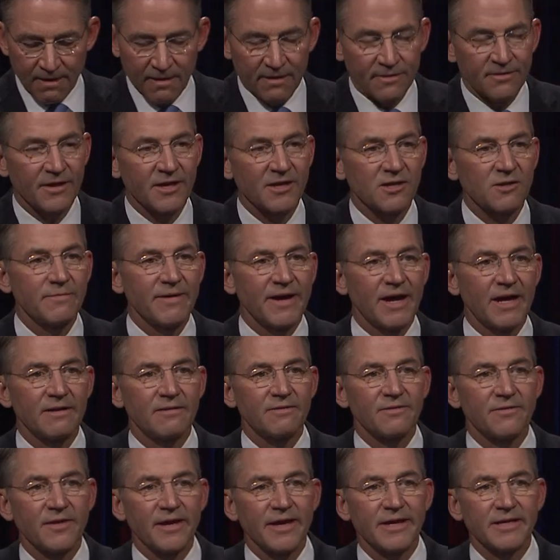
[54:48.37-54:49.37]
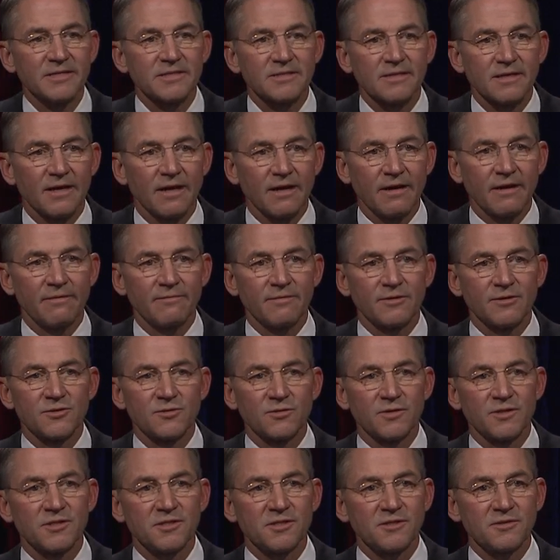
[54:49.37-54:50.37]
Thank you, Matt. And thanks. Uh, I'm going to
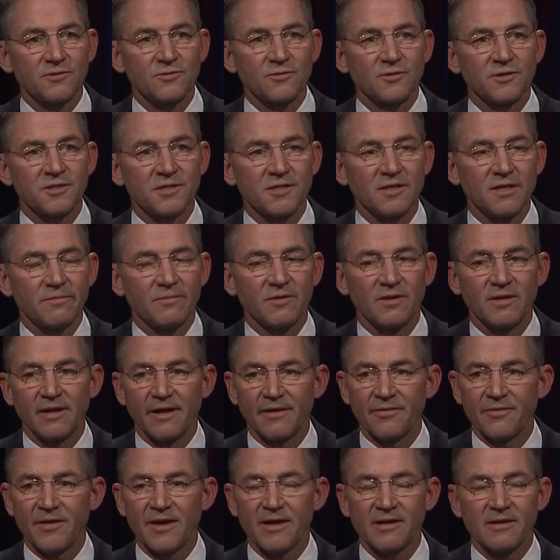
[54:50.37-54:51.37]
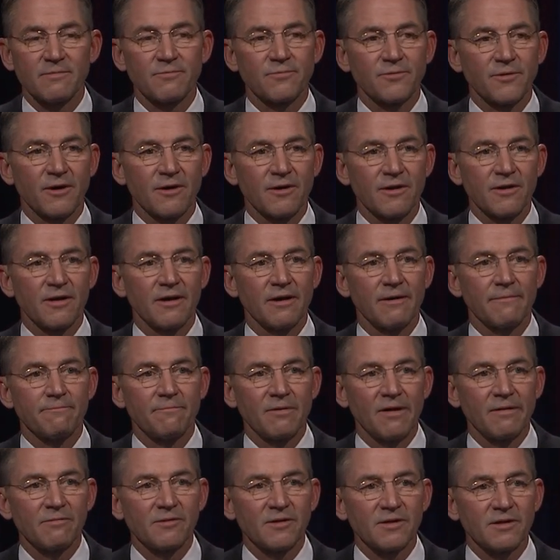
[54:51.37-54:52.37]
join, join Tim in uh, thanking Prairie uh,
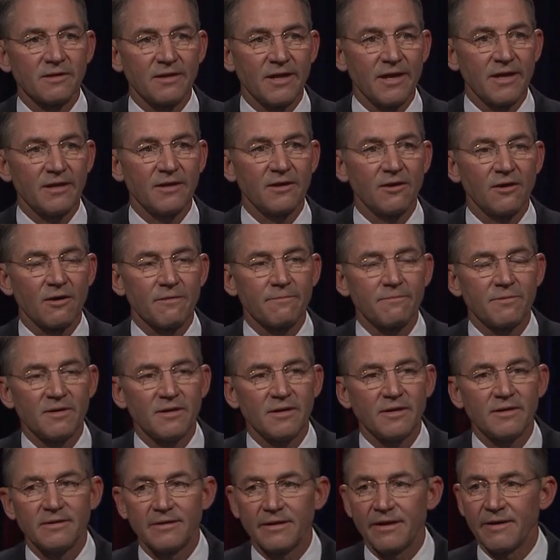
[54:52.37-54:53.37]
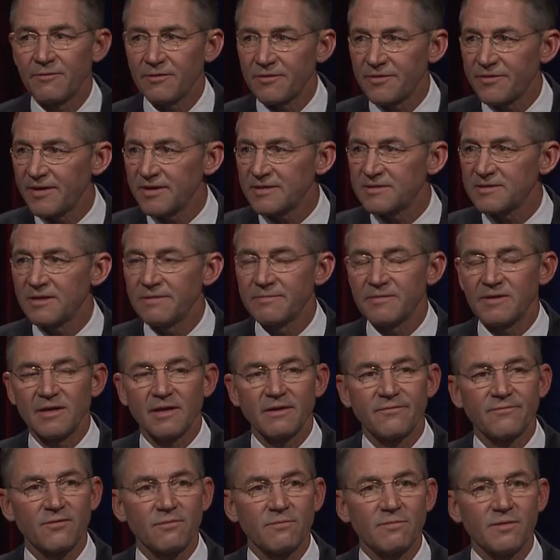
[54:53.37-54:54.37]
Public and AARP. And I want to thank Tim
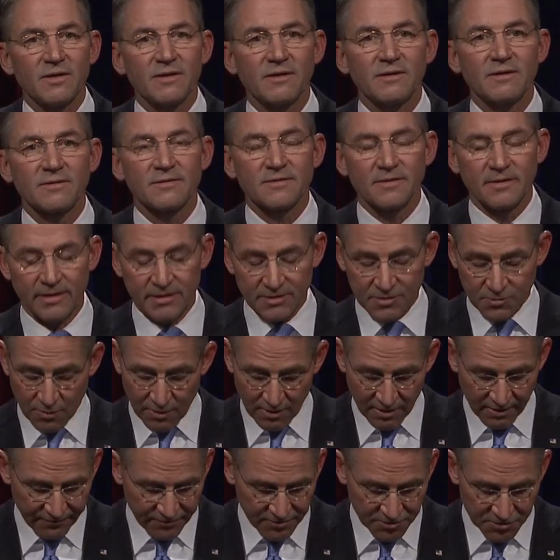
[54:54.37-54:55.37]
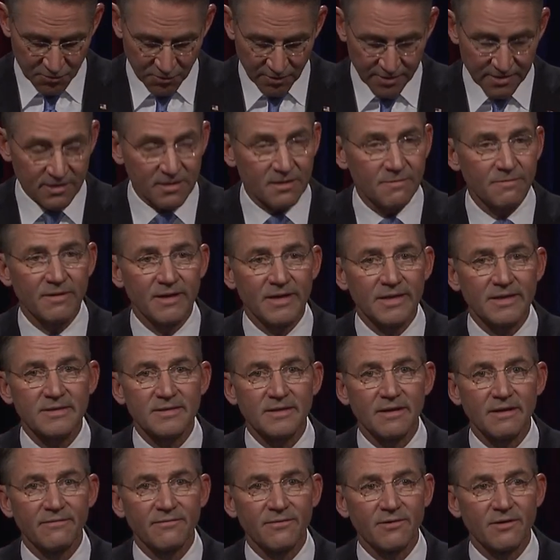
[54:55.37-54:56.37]
again for being here tonight as well. I've enjoyed the
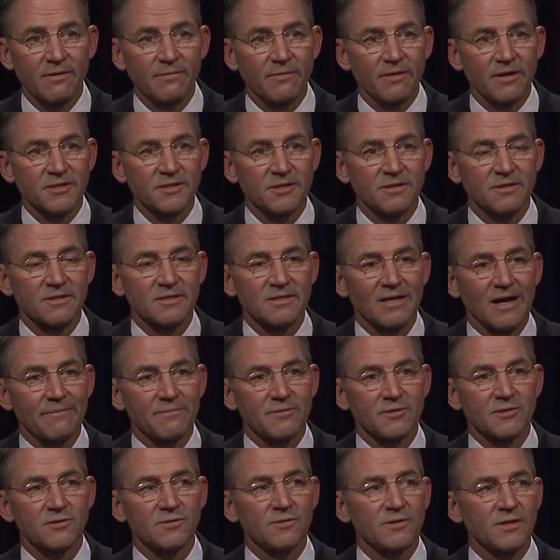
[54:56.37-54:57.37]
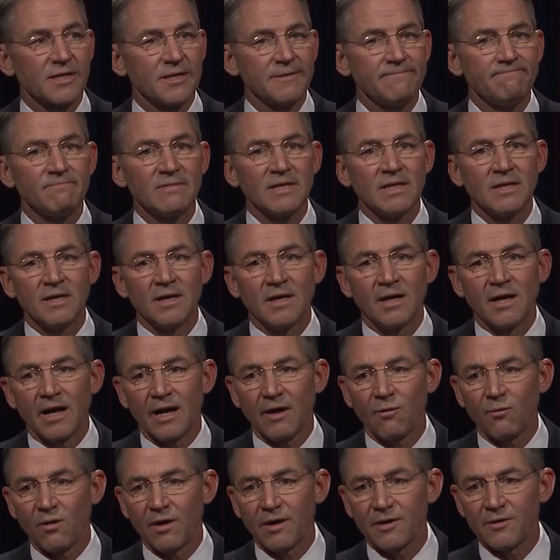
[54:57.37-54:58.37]
debate uh, very much in this opportunity.
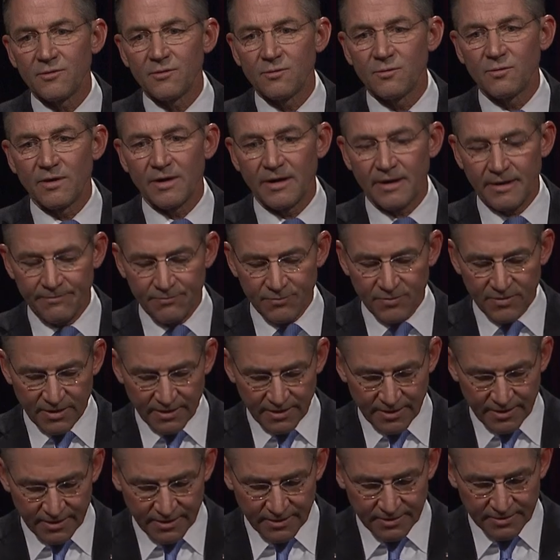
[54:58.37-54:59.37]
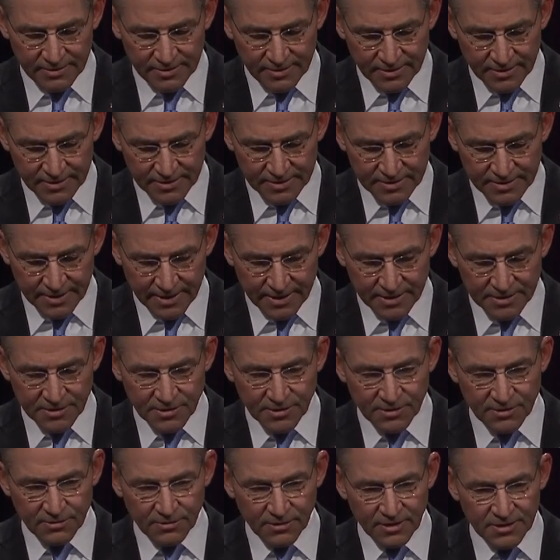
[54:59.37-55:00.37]
I want to uh, uh, say
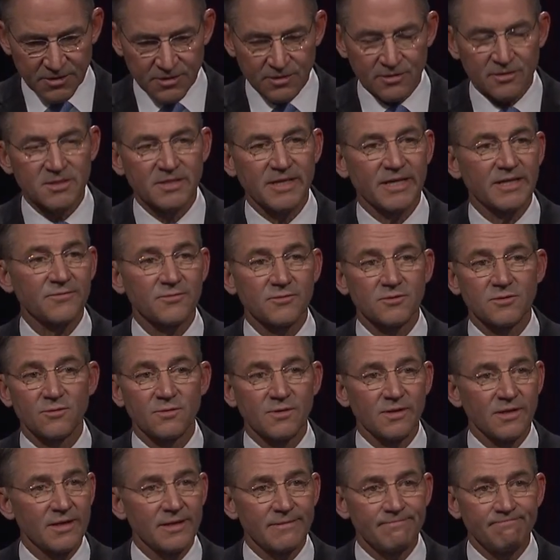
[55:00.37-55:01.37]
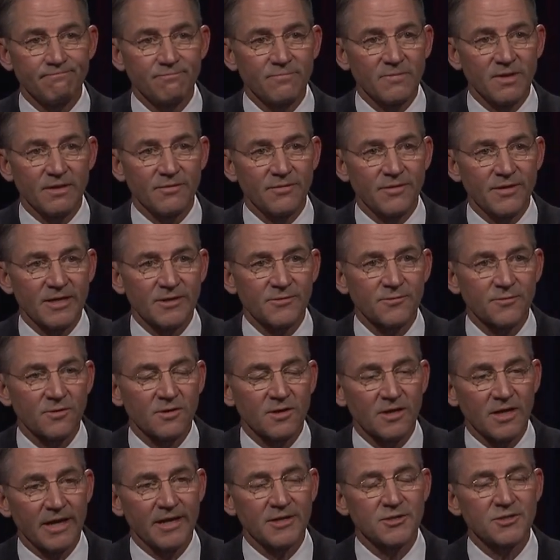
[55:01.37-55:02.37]
to your listeners, thanks for tuning in and thanks for
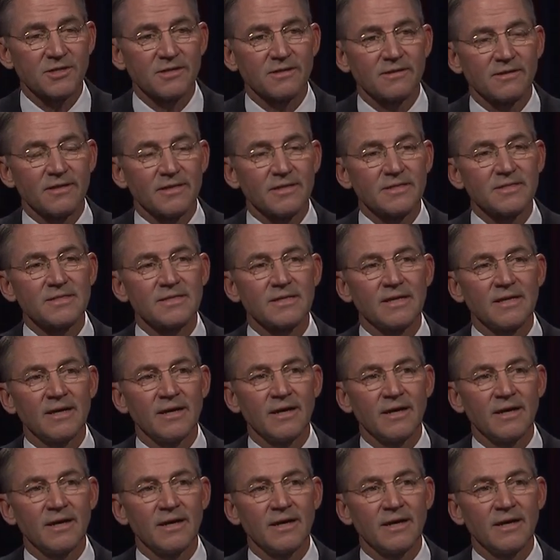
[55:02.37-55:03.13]
engaging in this.